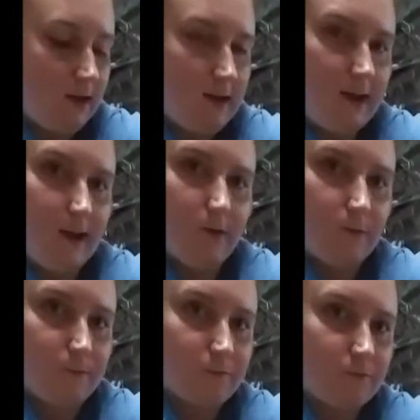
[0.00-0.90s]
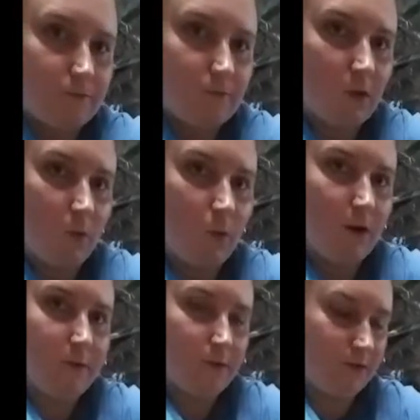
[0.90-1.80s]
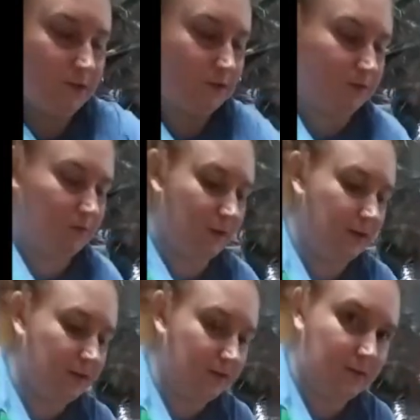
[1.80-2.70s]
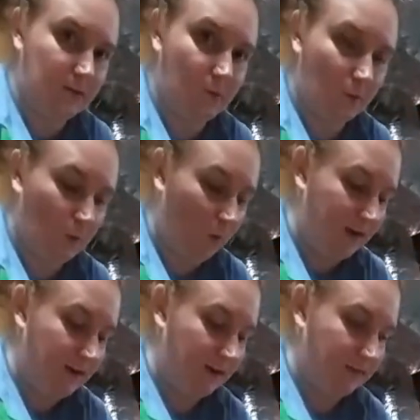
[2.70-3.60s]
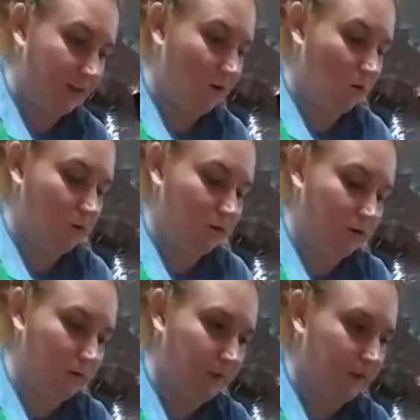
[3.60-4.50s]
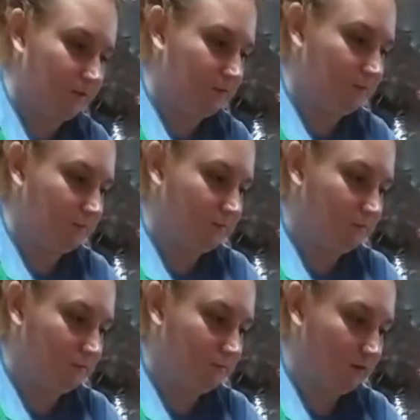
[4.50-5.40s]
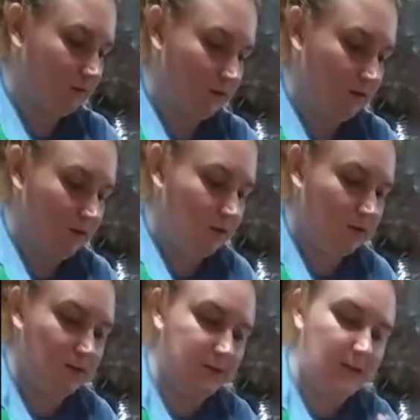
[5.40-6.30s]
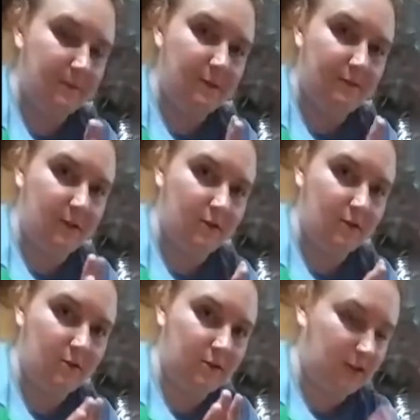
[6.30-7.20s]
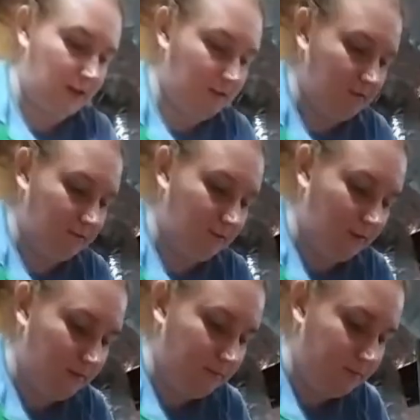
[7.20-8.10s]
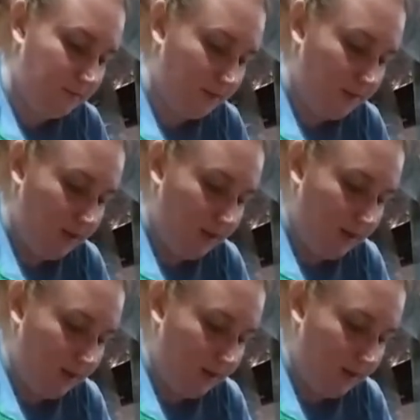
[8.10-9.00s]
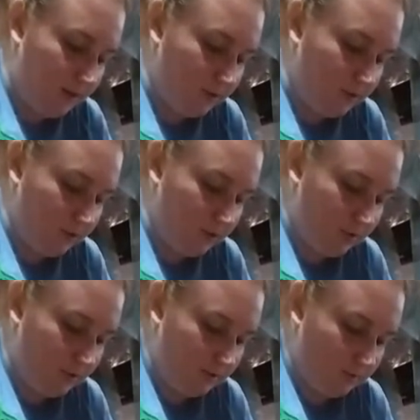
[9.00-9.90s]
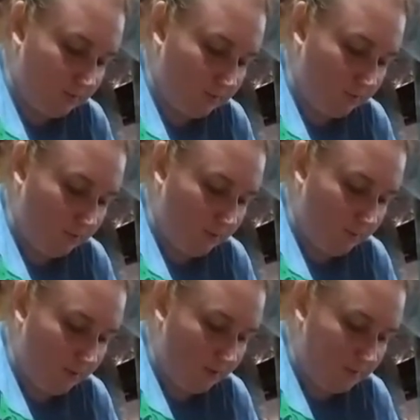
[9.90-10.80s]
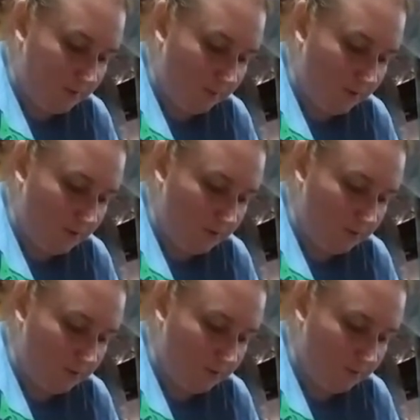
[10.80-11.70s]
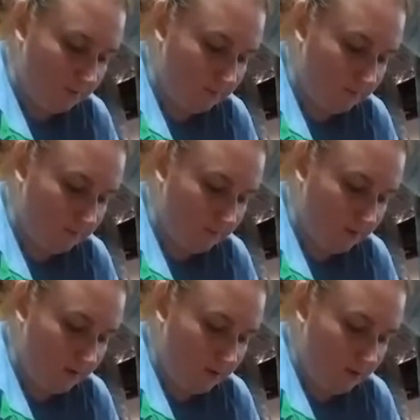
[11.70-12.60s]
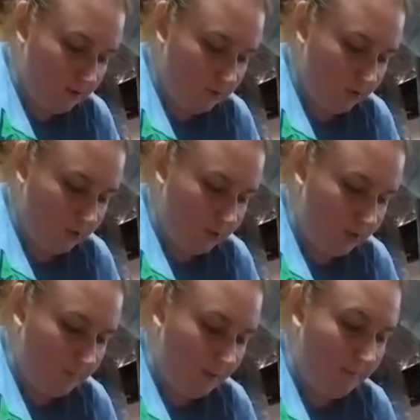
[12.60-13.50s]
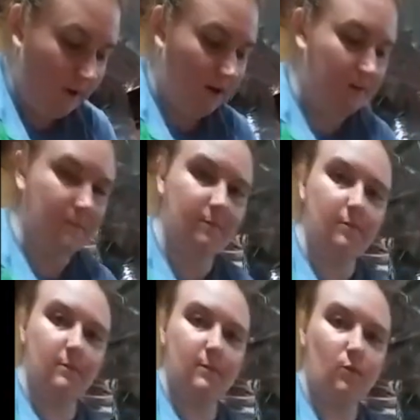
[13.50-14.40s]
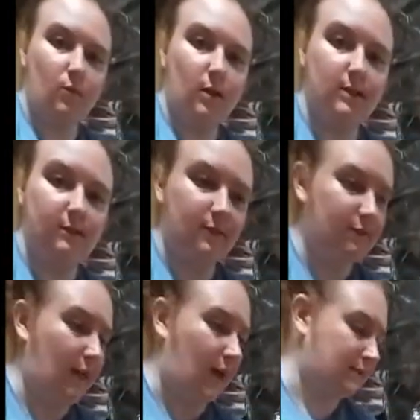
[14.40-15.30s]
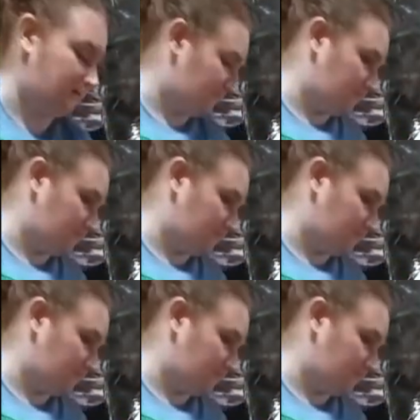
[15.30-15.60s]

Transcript: Now, what I'm going to do is widen out that hole a little bit. So I take my fingers together, thumbs, and I actually just pull my thumbs apart, trying to keep that bottom relatively flat.